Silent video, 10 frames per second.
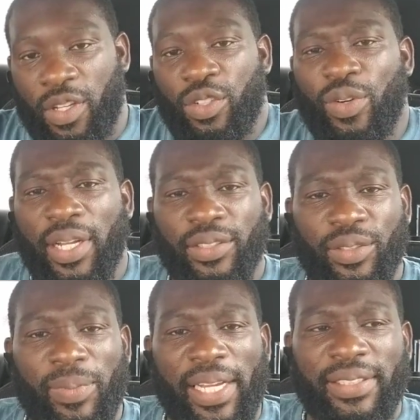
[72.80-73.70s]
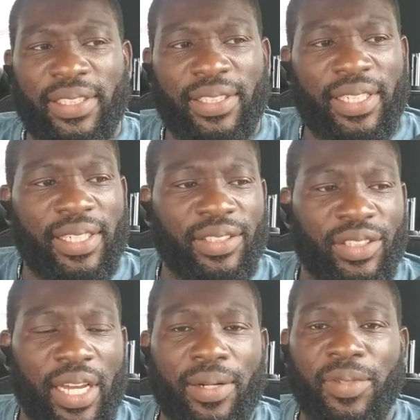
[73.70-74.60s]
knowing how to do magic and things
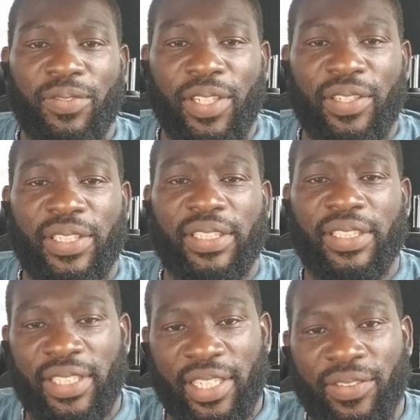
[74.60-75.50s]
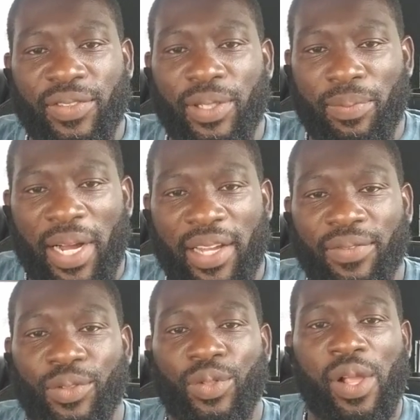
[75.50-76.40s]
you got to be very careful and
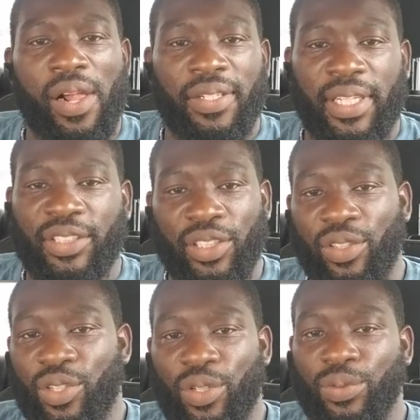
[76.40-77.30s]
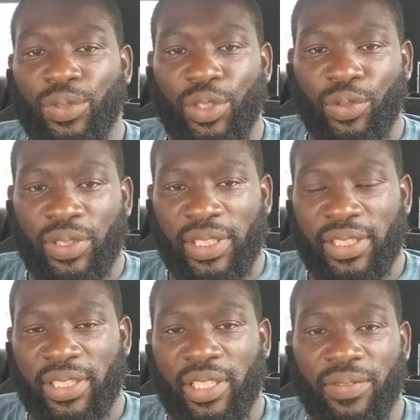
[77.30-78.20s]
mindful that you don't go using
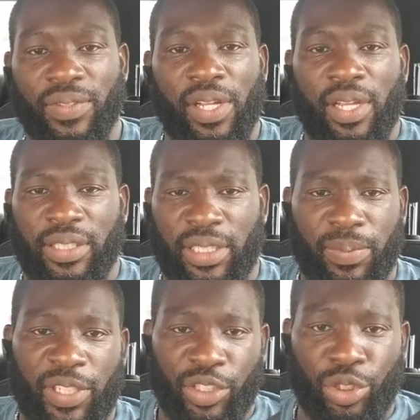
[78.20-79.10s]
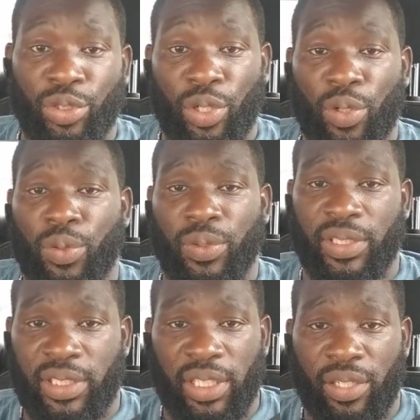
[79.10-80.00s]
this stuff just because you know the
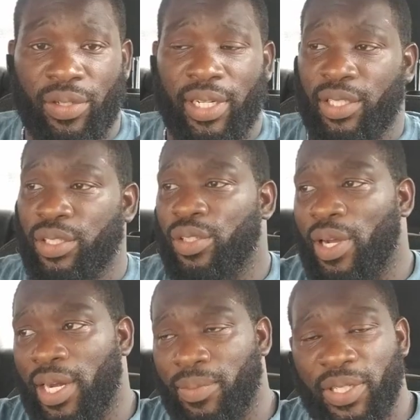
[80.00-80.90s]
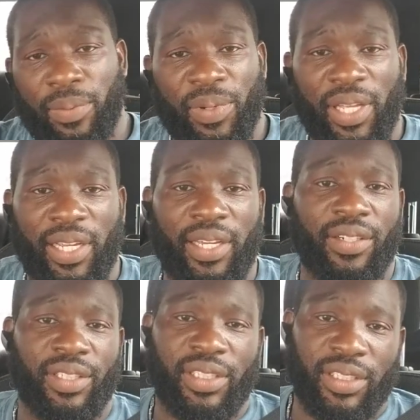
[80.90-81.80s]
secret and you know how to manipulate
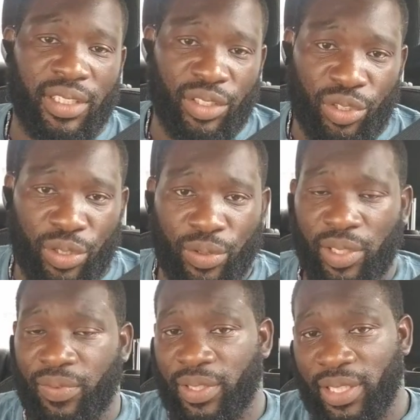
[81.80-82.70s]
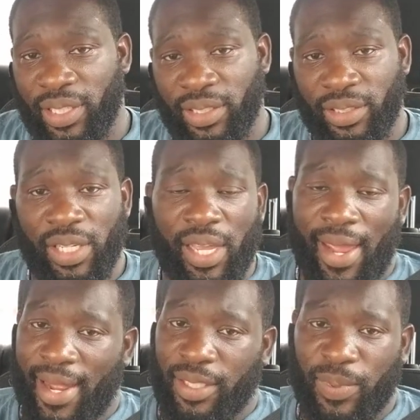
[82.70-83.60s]
energies and control different things
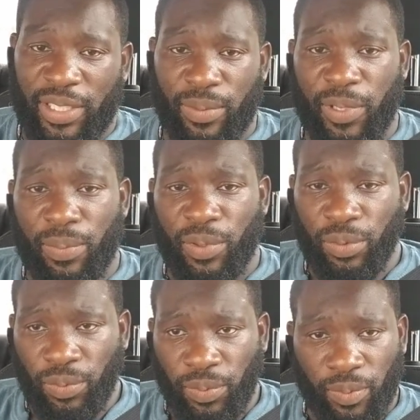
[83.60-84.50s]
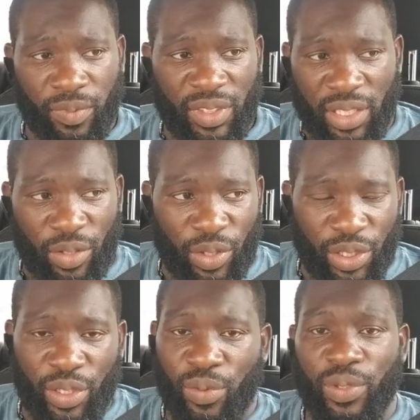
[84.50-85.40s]
aspects of people or
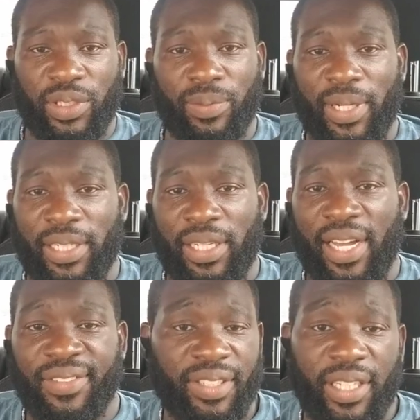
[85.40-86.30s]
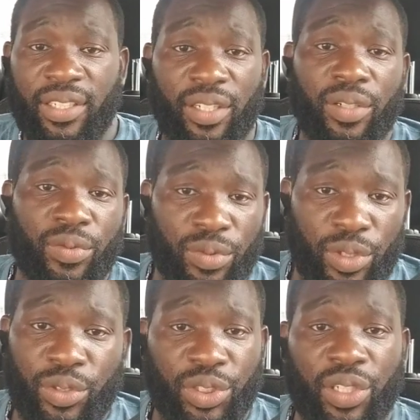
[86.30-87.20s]
you could ruin somebody's lives, let alone
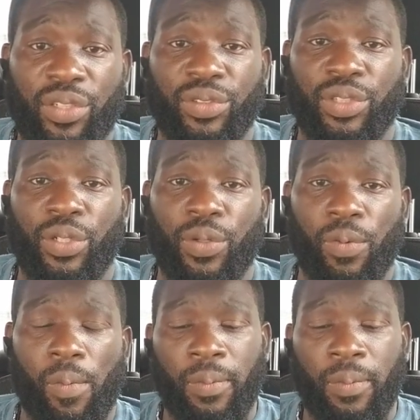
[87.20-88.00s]
lose your own soul.